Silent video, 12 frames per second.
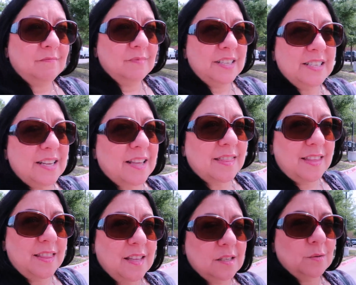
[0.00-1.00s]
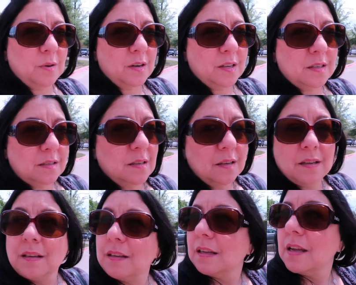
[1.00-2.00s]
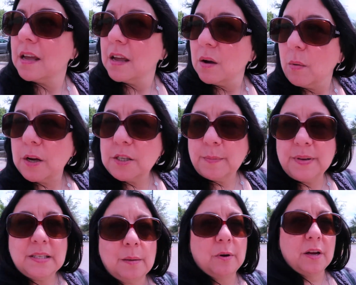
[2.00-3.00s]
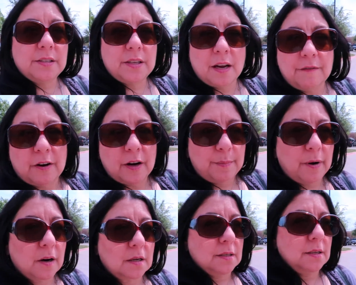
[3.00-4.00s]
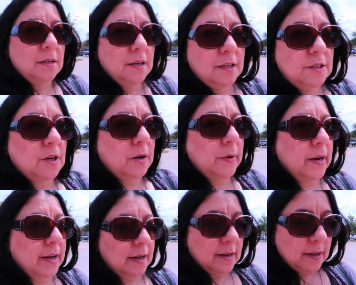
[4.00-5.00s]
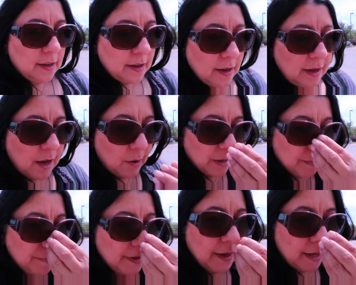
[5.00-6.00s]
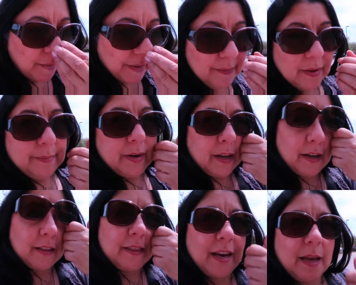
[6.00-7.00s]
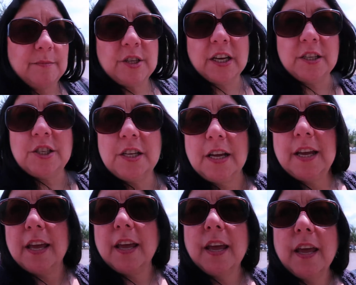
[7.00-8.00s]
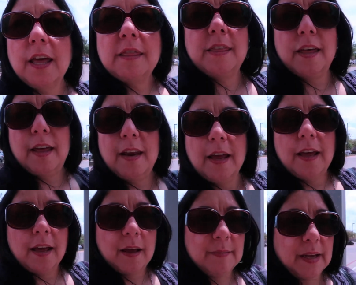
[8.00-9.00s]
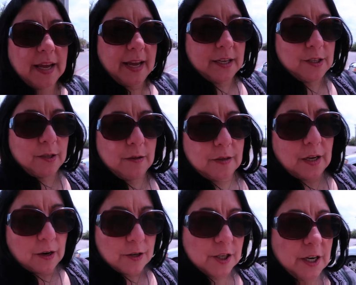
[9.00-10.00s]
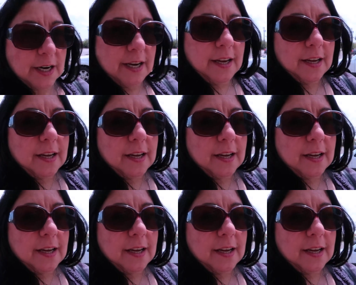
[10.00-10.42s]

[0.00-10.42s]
At least I think that's where it is. What should be somewhere else and I've already parked and started walking. Oh well, anyway, I'm gonna get the name changed. Then I'm gonna head to Dollar Tree,